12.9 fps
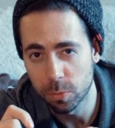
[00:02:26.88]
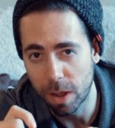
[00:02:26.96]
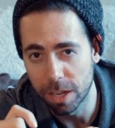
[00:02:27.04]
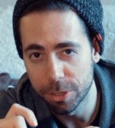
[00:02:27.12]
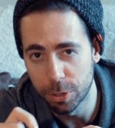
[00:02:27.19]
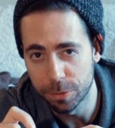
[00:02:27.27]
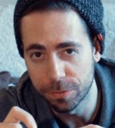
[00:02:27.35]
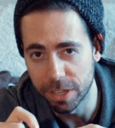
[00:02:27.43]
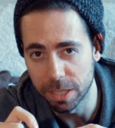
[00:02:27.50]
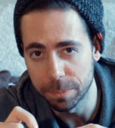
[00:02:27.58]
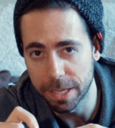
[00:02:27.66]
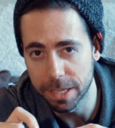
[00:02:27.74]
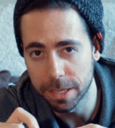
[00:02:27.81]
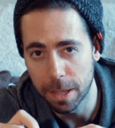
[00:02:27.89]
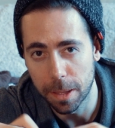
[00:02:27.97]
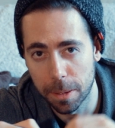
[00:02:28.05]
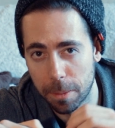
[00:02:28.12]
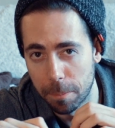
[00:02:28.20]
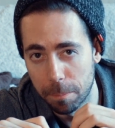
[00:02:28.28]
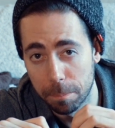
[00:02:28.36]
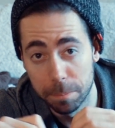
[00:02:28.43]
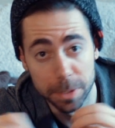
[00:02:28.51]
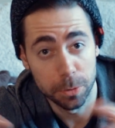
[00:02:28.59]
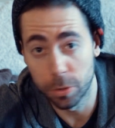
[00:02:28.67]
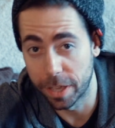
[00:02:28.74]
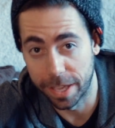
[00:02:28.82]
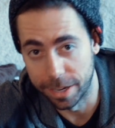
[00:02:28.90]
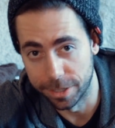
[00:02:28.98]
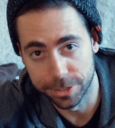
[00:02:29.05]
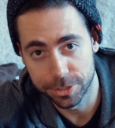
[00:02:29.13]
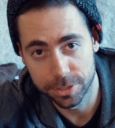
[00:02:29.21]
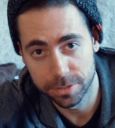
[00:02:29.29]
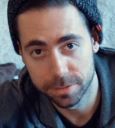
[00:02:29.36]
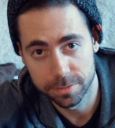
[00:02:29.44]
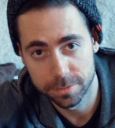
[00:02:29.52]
while you're filming, but who cares?